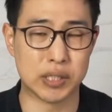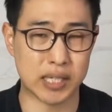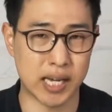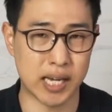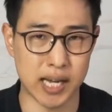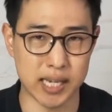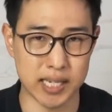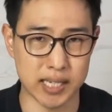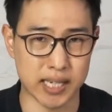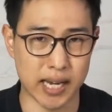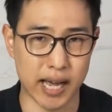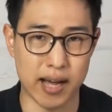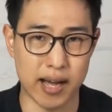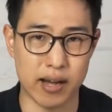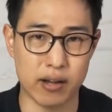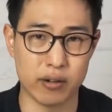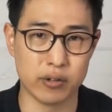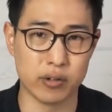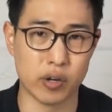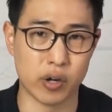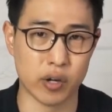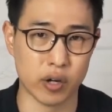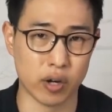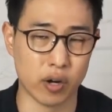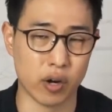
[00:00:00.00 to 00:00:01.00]
to cut
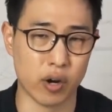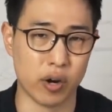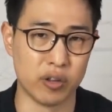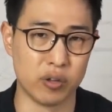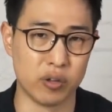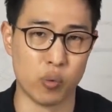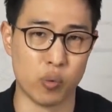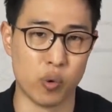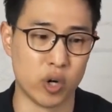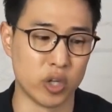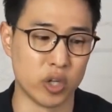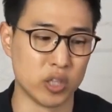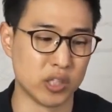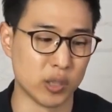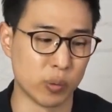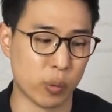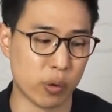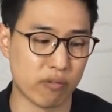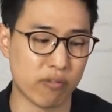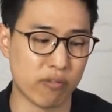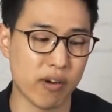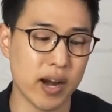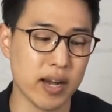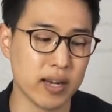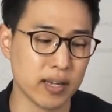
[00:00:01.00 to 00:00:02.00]
down on a lot of the words that
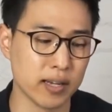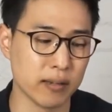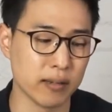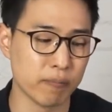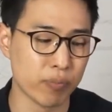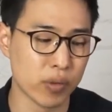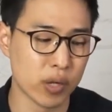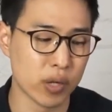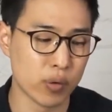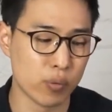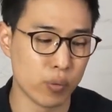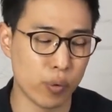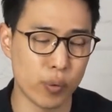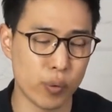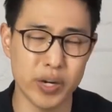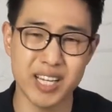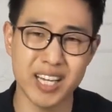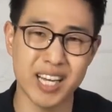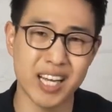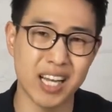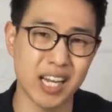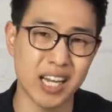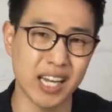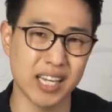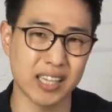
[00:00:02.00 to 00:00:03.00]
we're writing. We want
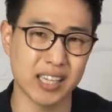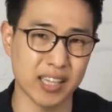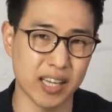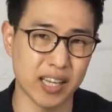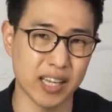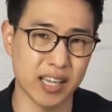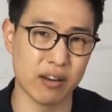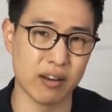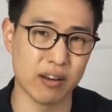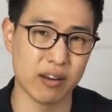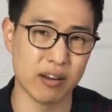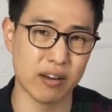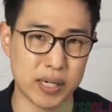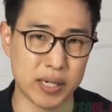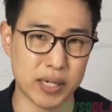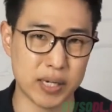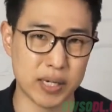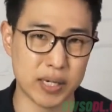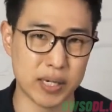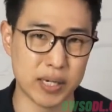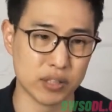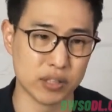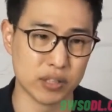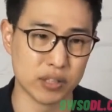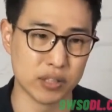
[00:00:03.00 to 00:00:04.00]
to collect that
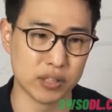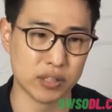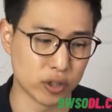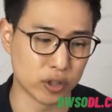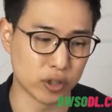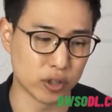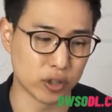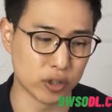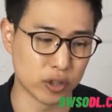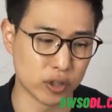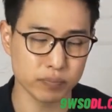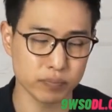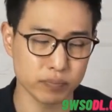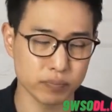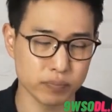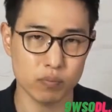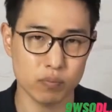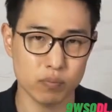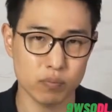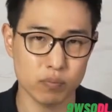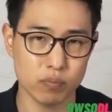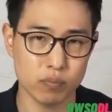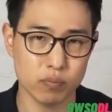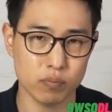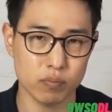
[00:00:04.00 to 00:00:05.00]
information first.
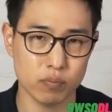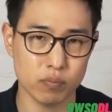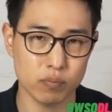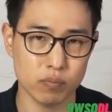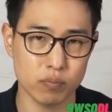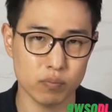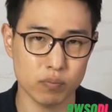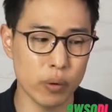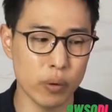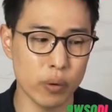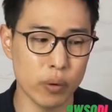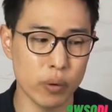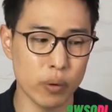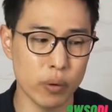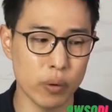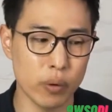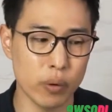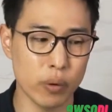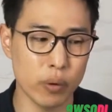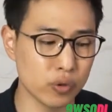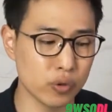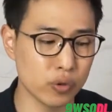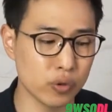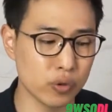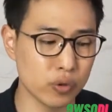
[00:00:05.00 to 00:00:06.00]
What we want to do
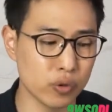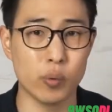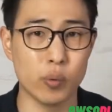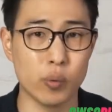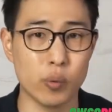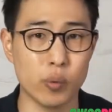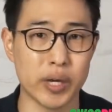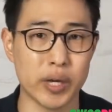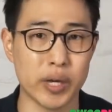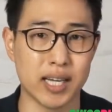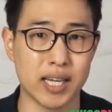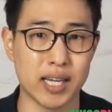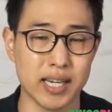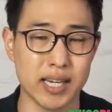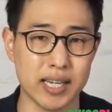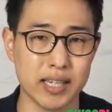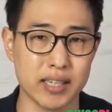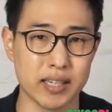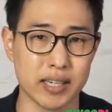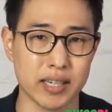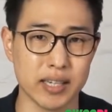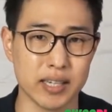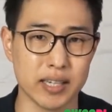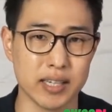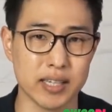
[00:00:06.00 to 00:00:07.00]
while we're
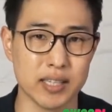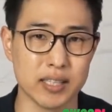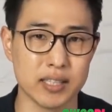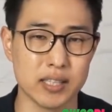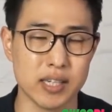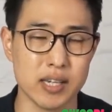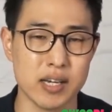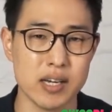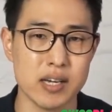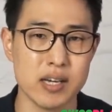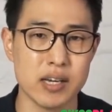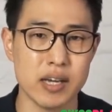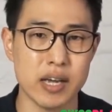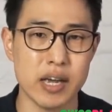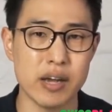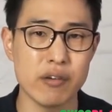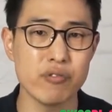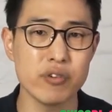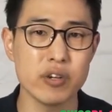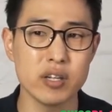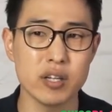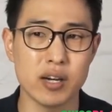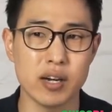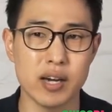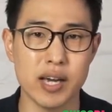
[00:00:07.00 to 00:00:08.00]
collecting is
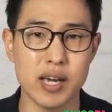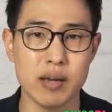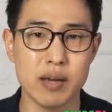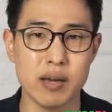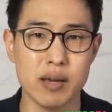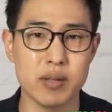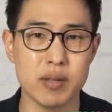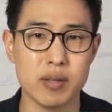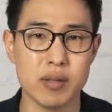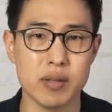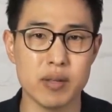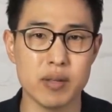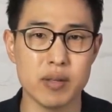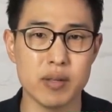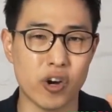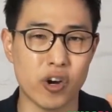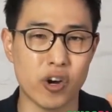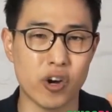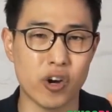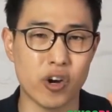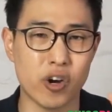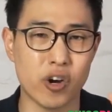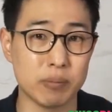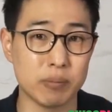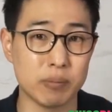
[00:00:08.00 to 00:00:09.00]
every time the
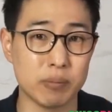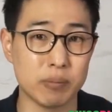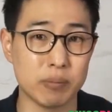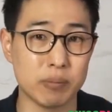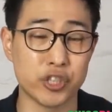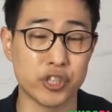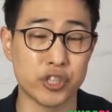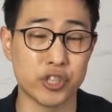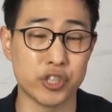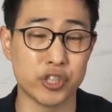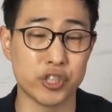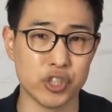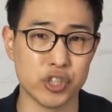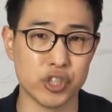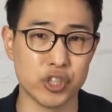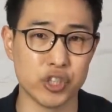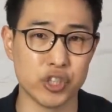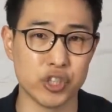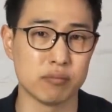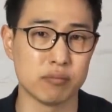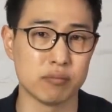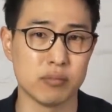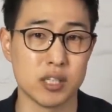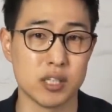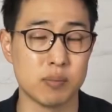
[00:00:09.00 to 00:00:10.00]
concept is changing,
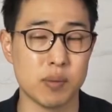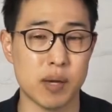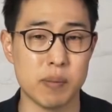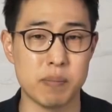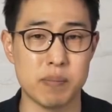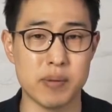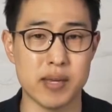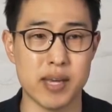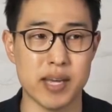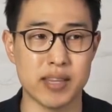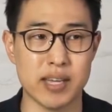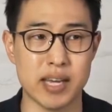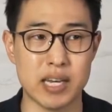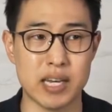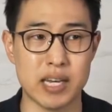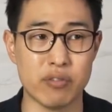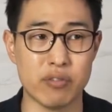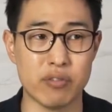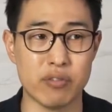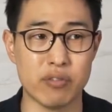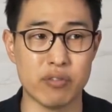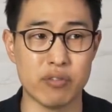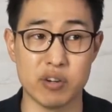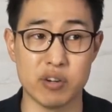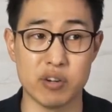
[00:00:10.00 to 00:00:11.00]
this might be at the end of
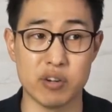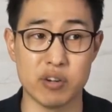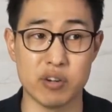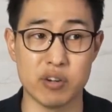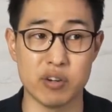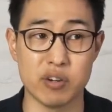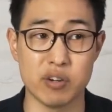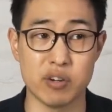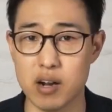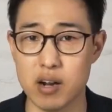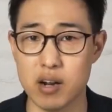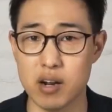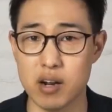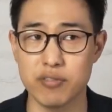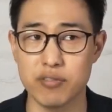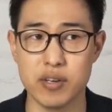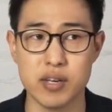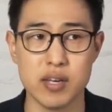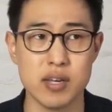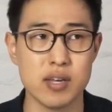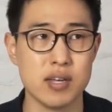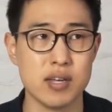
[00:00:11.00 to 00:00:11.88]
every paragraph,